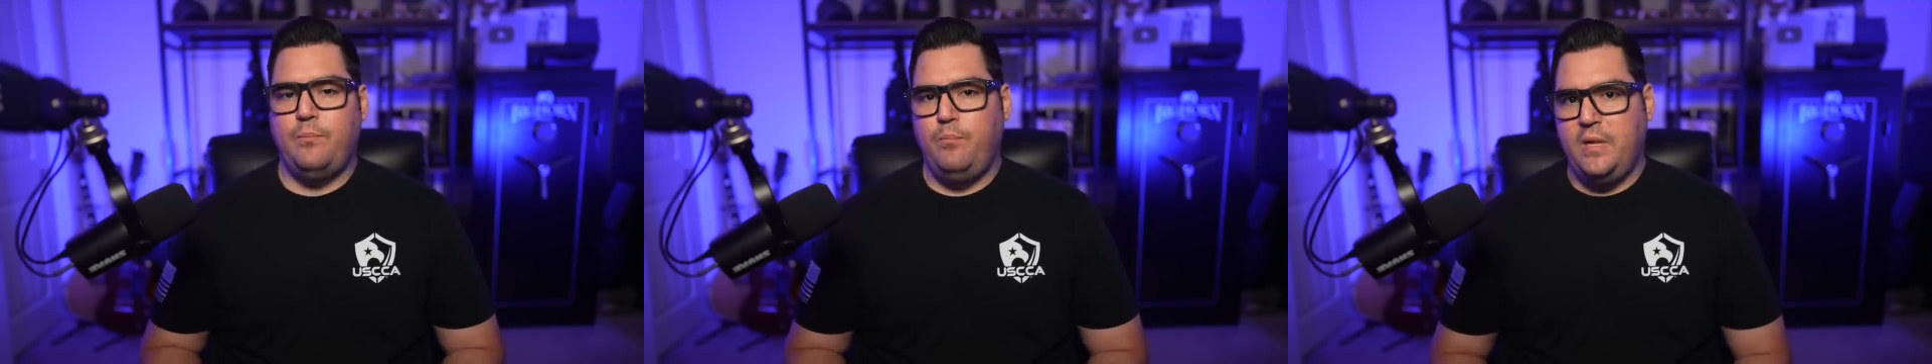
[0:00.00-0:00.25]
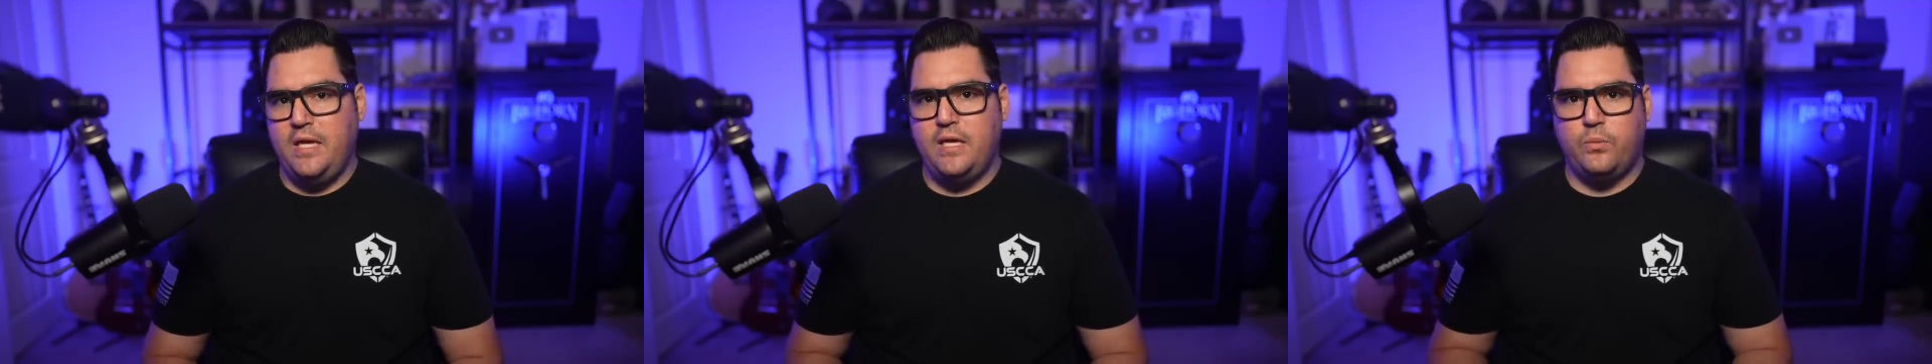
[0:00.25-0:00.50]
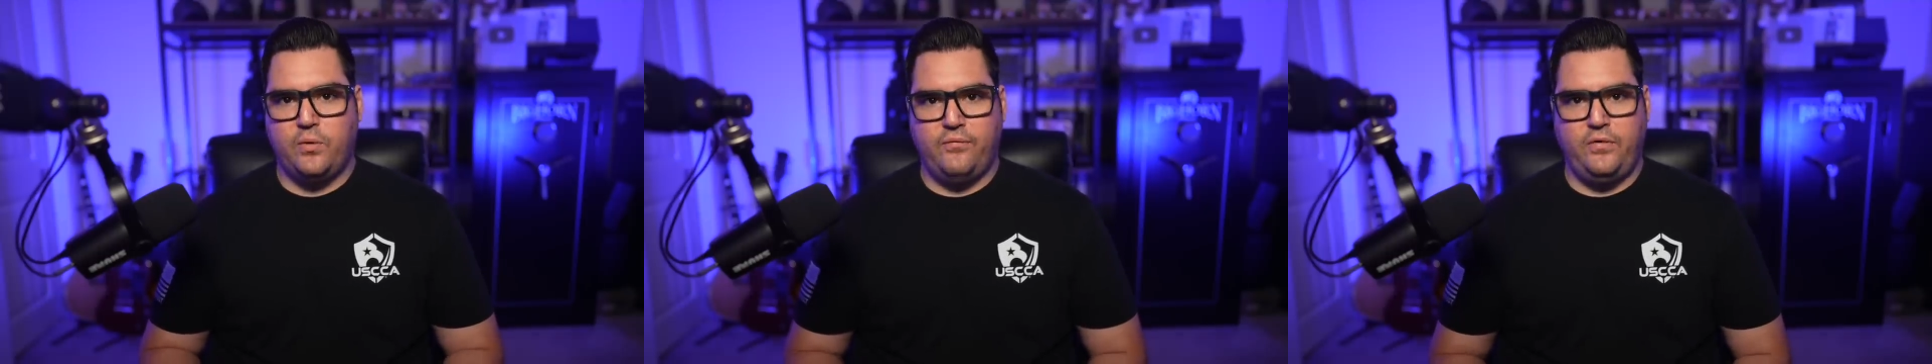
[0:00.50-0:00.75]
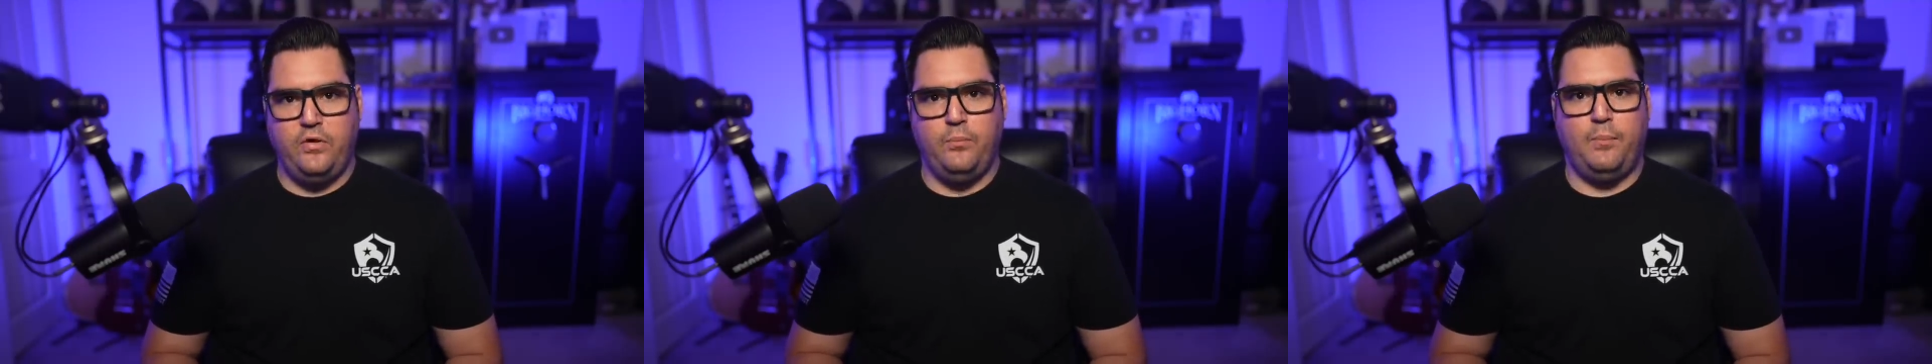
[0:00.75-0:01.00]
immediate
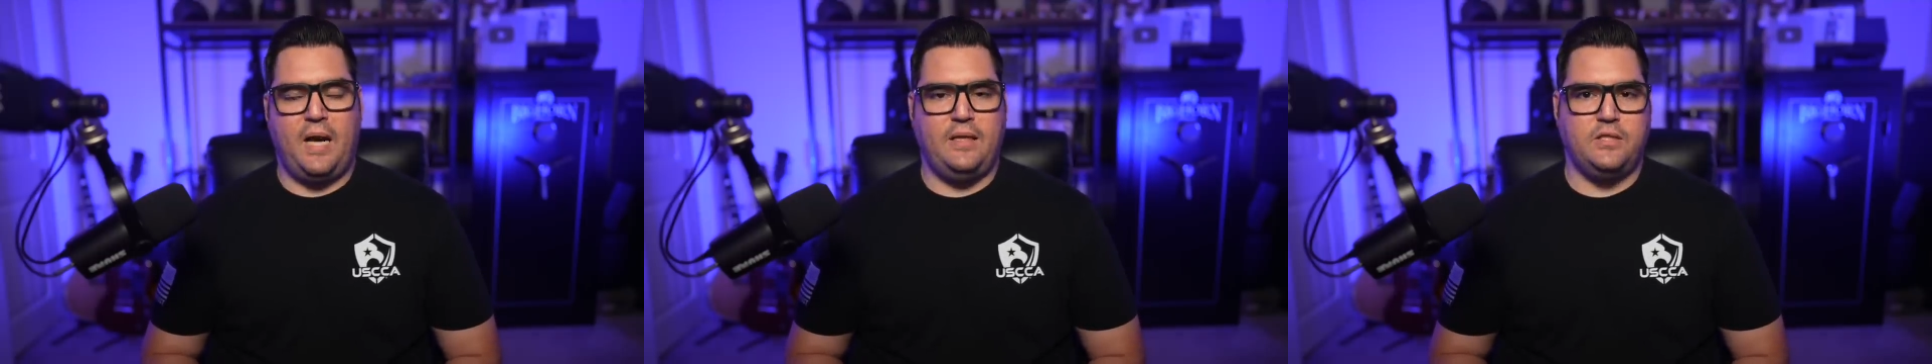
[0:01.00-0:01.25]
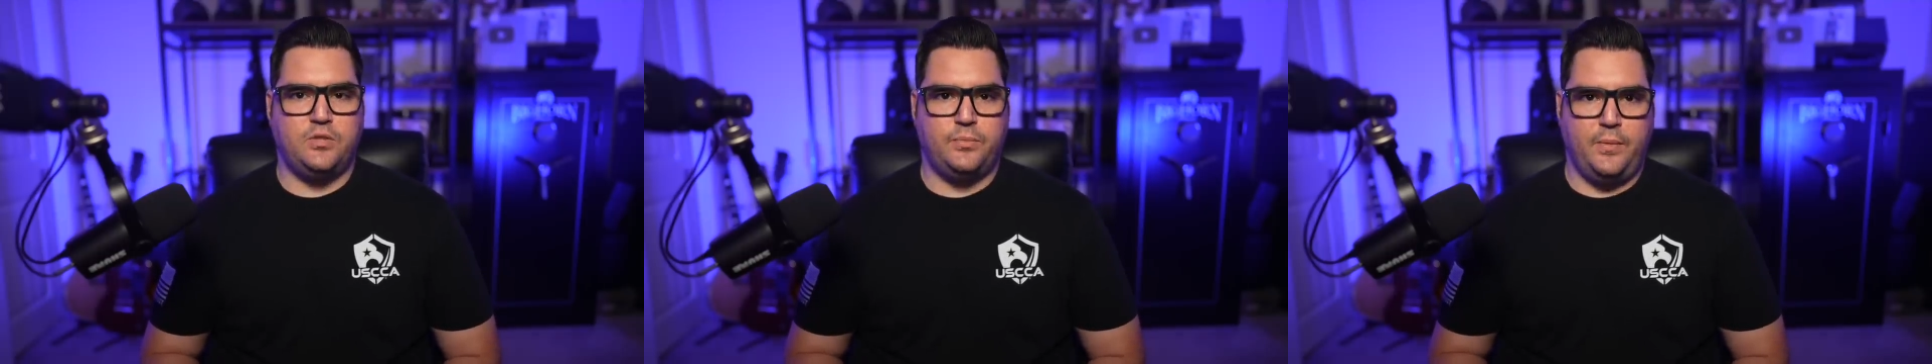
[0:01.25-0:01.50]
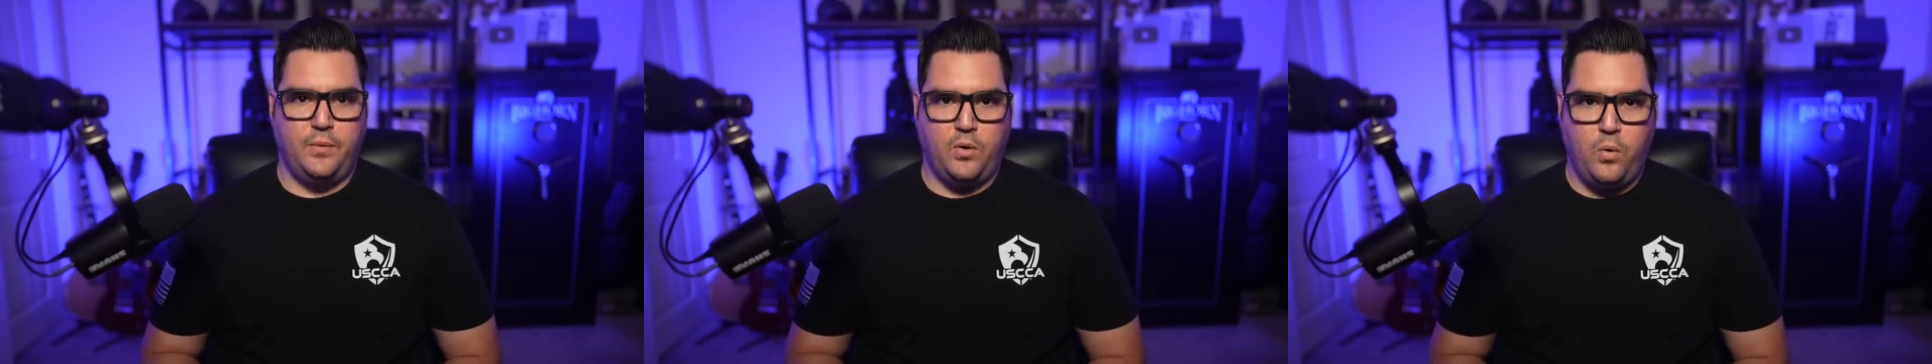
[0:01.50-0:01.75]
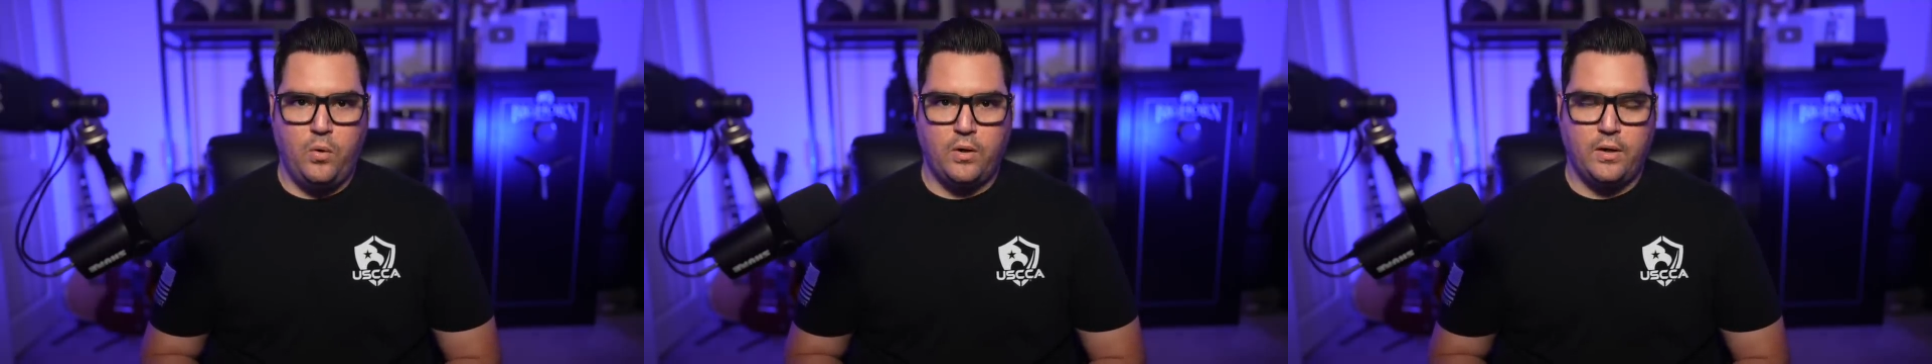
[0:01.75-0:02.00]
review by the Supreme
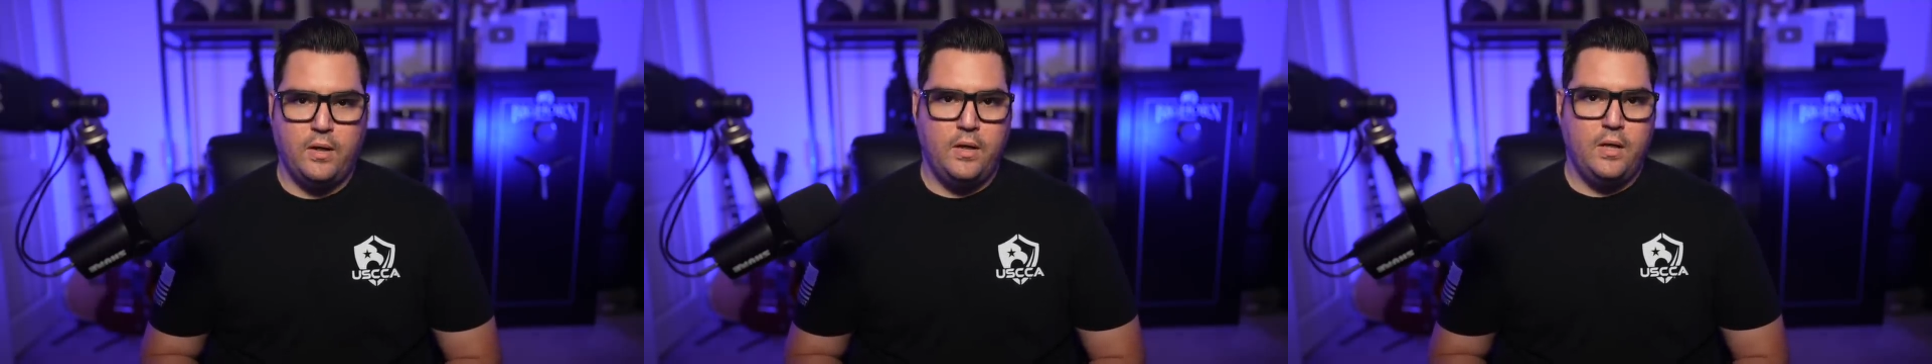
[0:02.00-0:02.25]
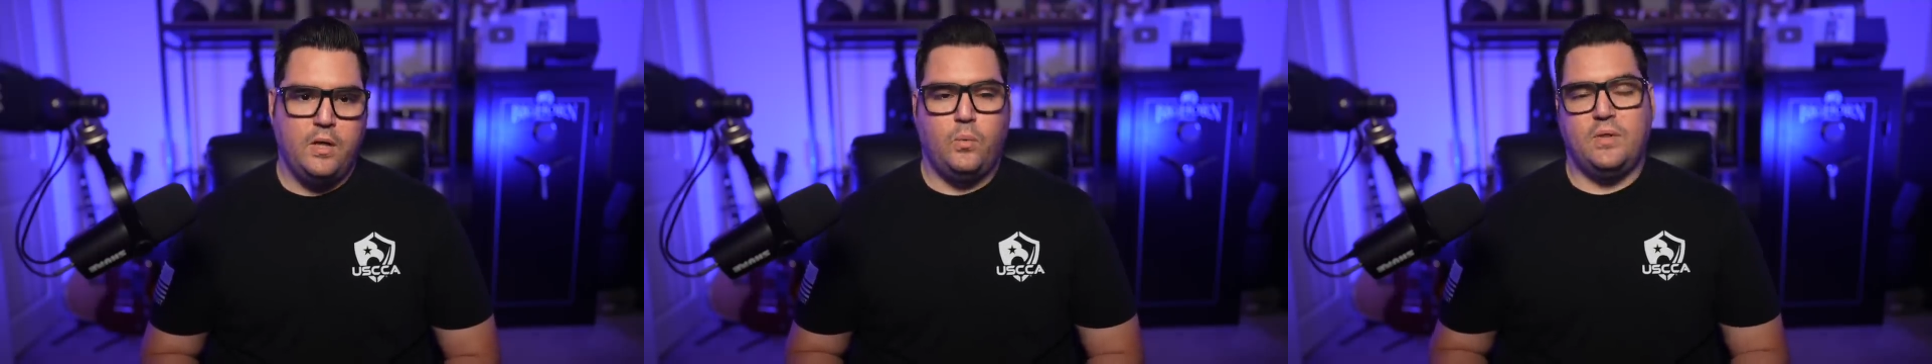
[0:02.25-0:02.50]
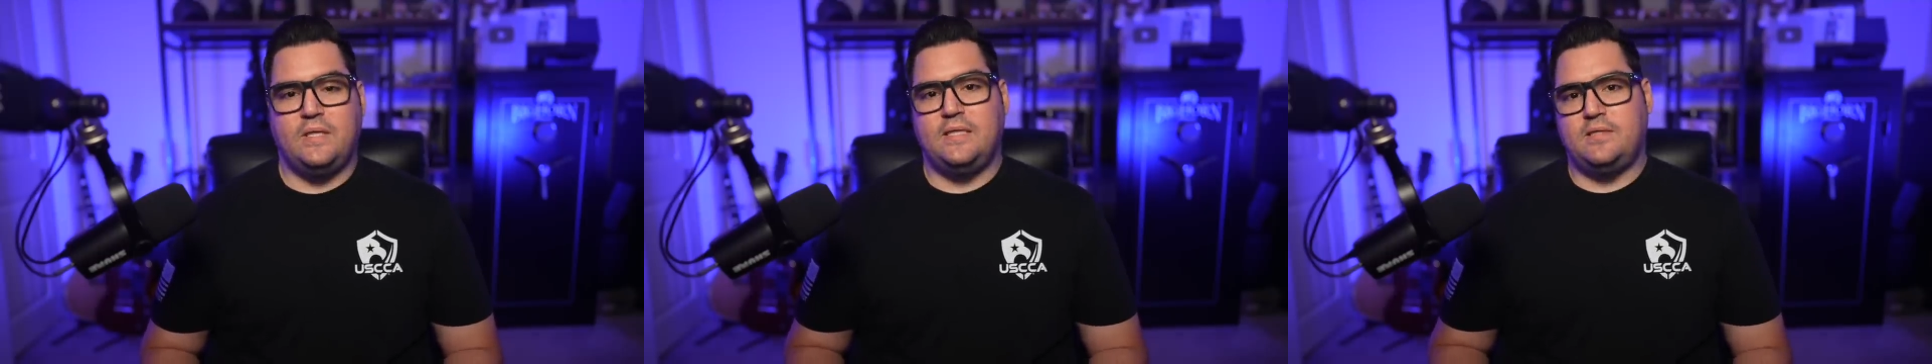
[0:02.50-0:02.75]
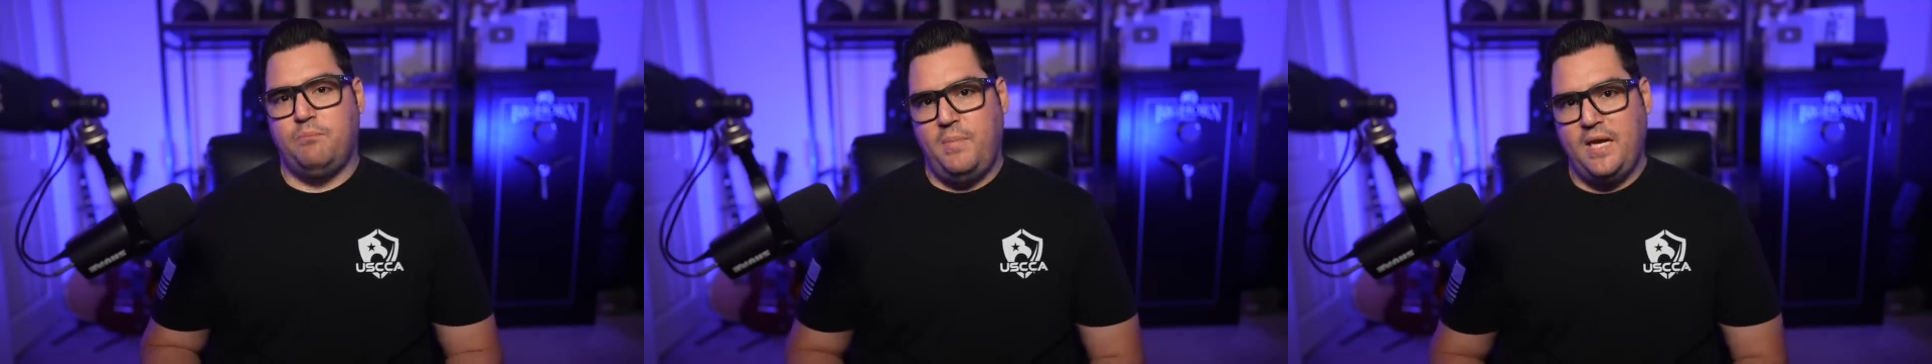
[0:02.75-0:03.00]
Court. What
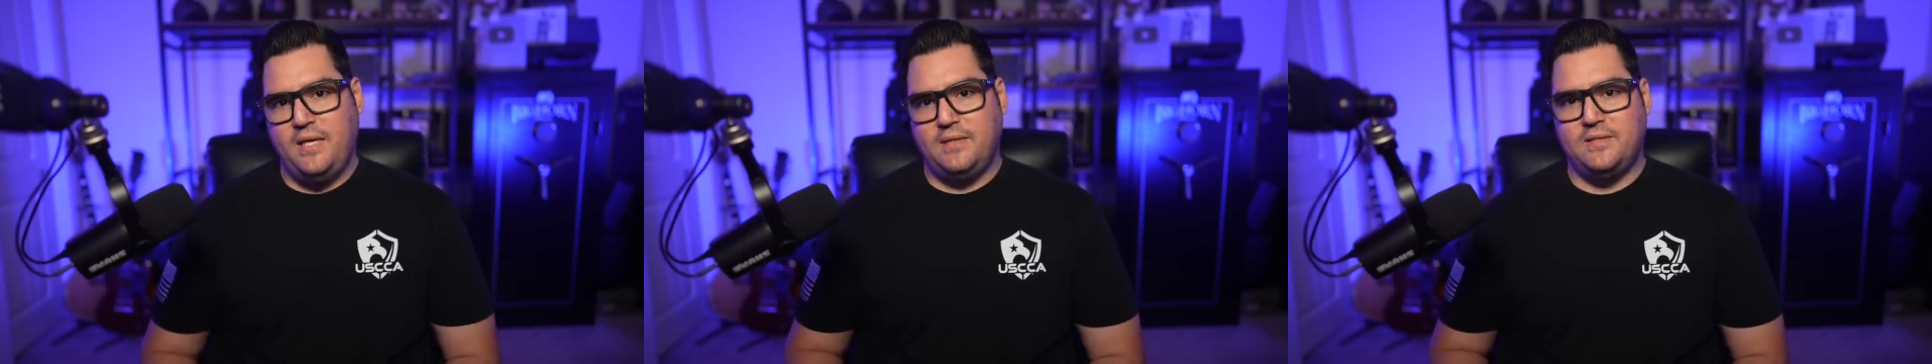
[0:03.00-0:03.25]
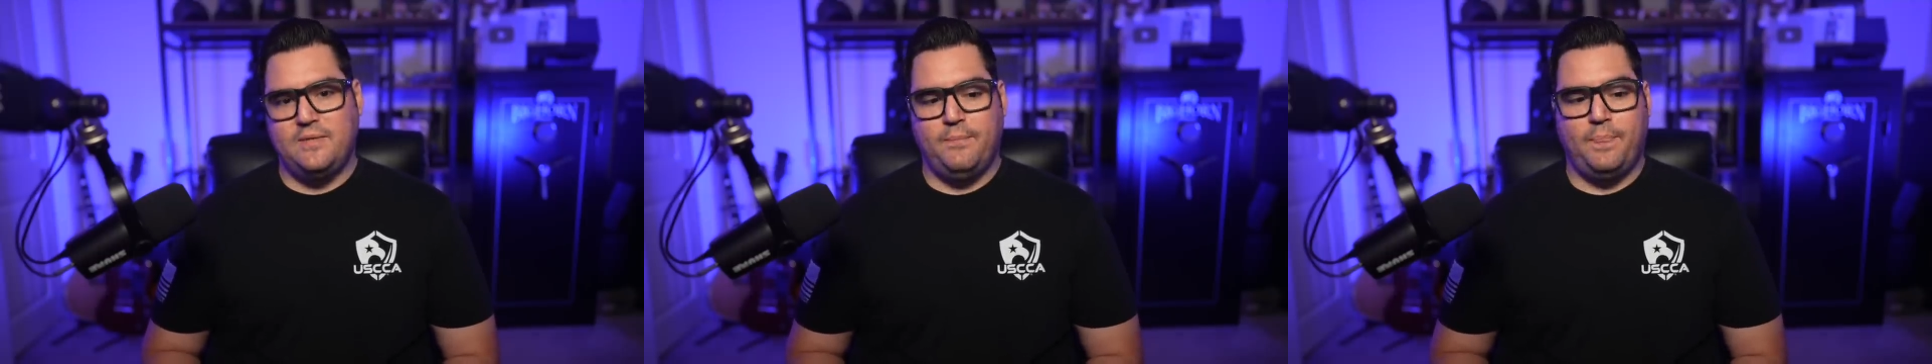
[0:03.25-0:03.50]
this means